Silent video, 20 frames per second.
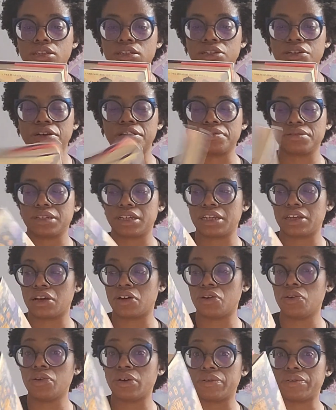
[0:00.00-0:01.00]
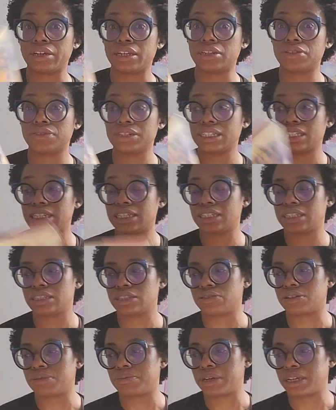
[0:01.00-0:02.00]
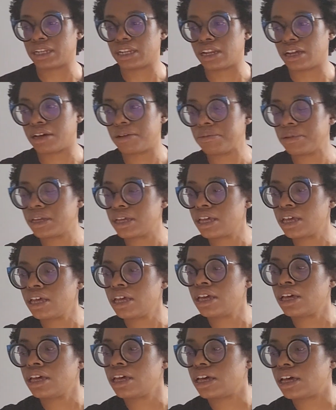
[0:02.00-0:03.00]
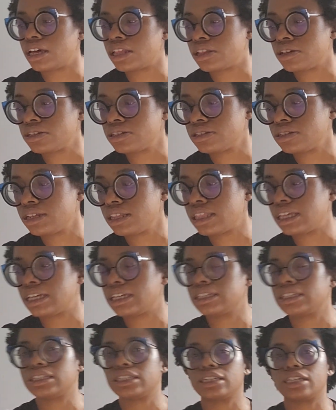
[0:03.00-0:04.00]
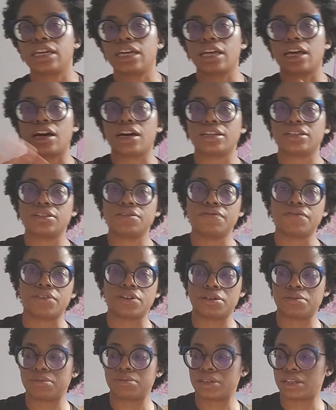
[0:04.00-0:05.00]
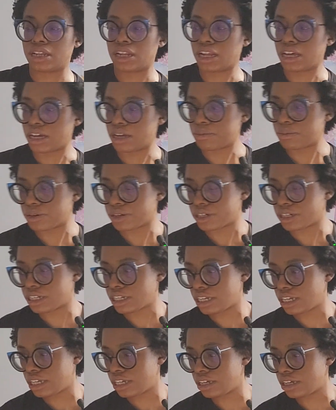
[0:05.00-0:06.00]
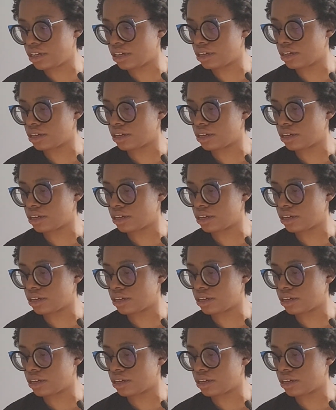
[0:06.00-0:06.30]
So I was like, oh, I wanted to read this, so I picked it up. And those are the things that I got from the library.